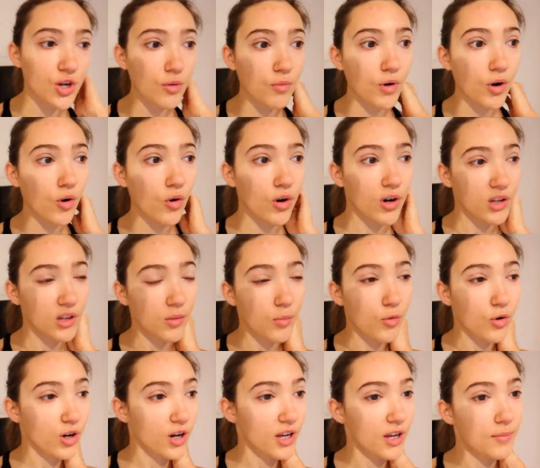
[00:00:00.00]
don't record in the
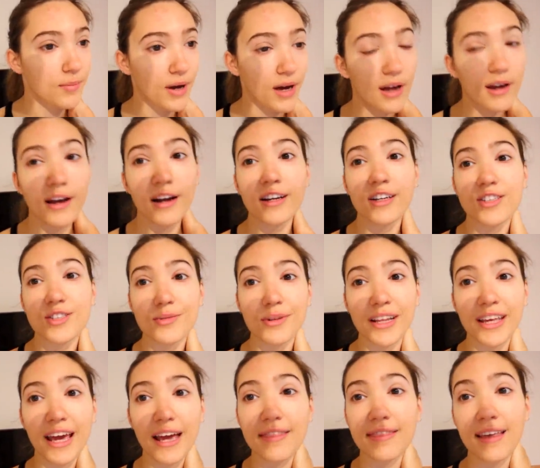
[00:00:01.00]
morning, but I kind of just
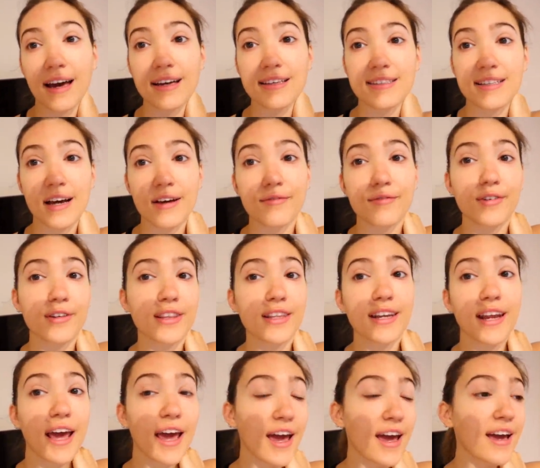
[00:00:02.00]
want to get that done for the
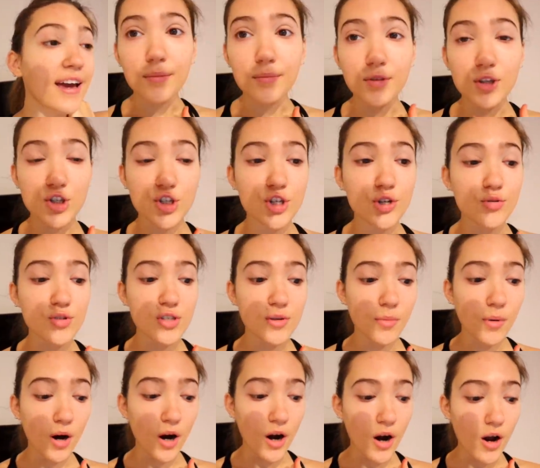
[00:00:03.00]
day. The shoot
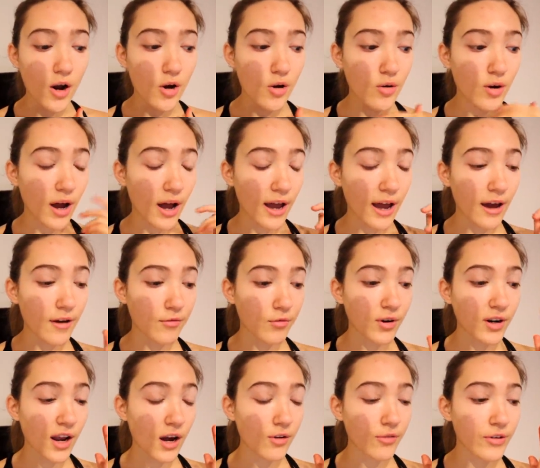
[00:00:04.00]
tomorrow, I have
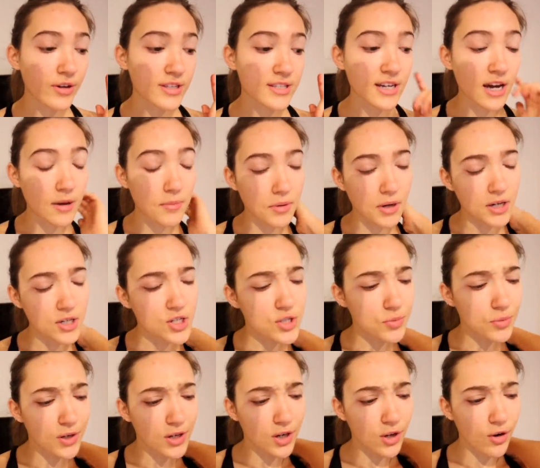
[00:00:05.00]
one outfit done, but I
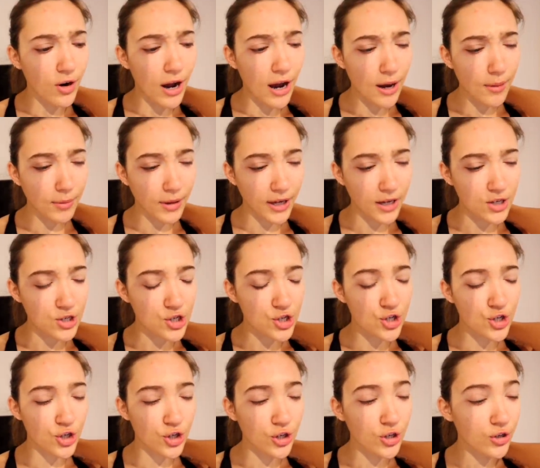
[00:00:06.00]
just wanted to grab like a
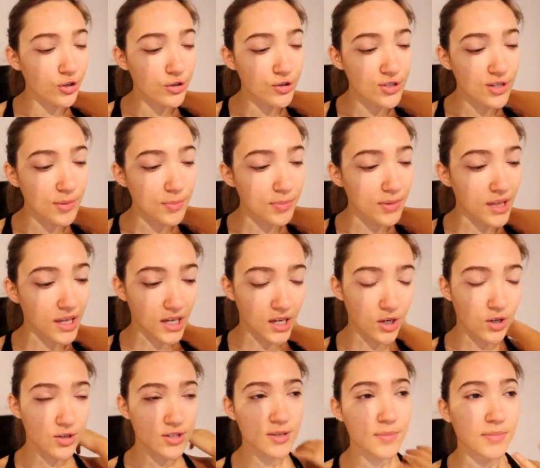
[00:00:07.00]
shirt or
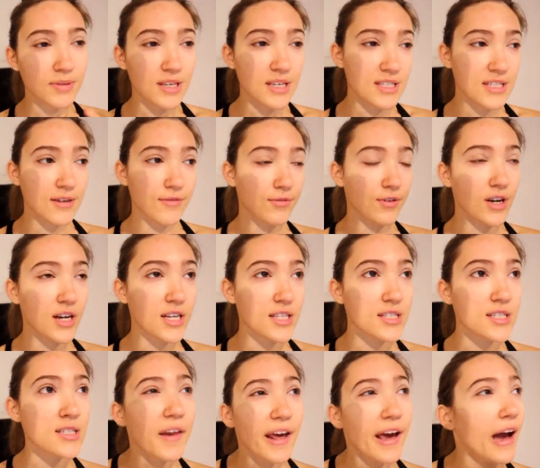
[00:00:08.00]
something
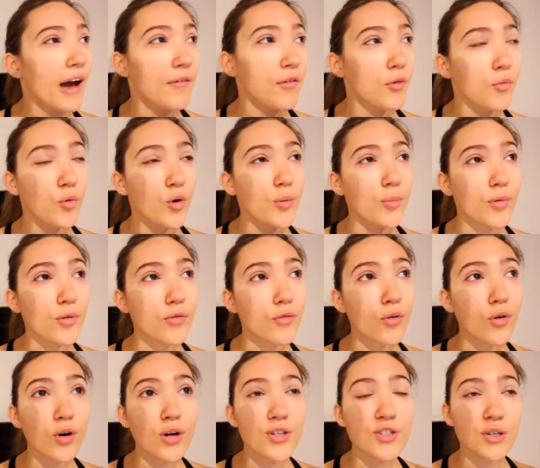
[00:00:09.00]
different that I haven't worn
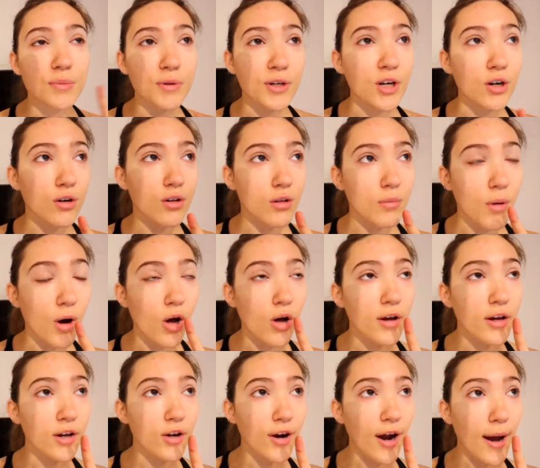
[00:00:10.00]
before. So I'm gonna go to the
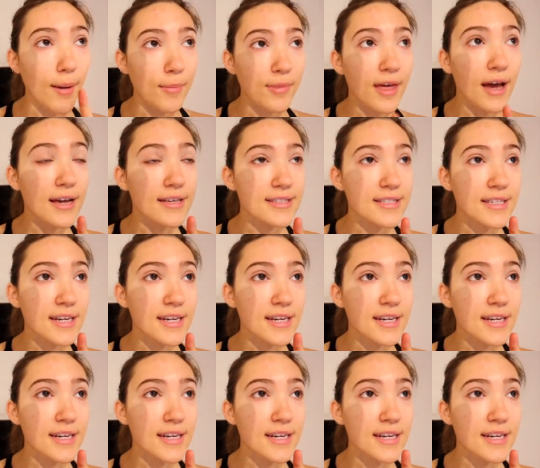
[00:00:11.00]
mall and grab that